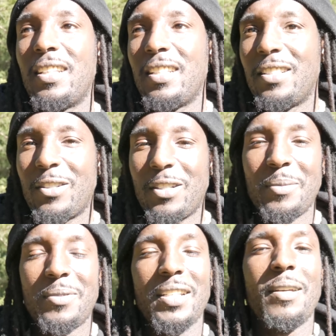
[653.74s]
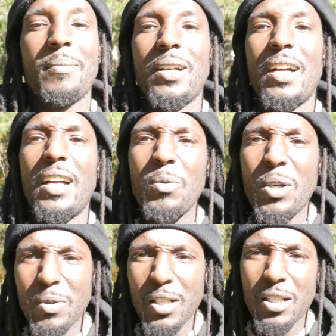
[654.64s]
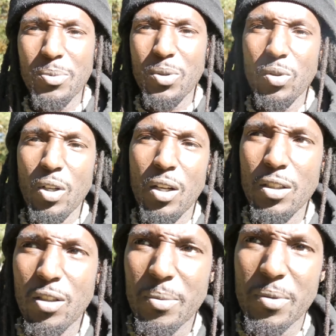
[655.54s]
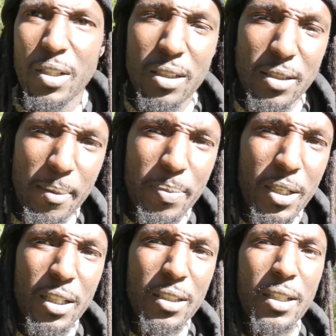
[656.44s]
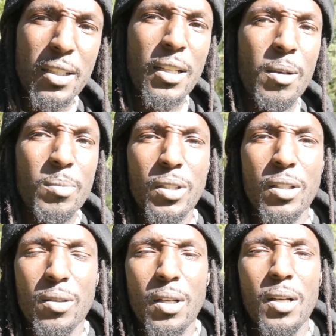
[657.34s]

You know what I'm saying? But I ain't want to run it up too long. You know what I'm saying? Tapping everything down below.